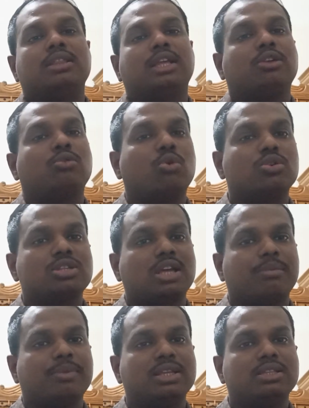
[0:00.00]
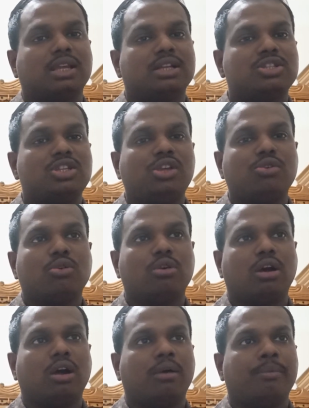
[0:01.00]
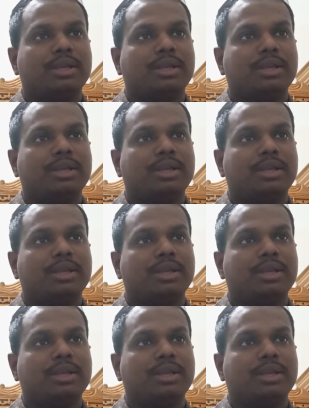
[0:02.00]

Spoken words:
that core service, that geo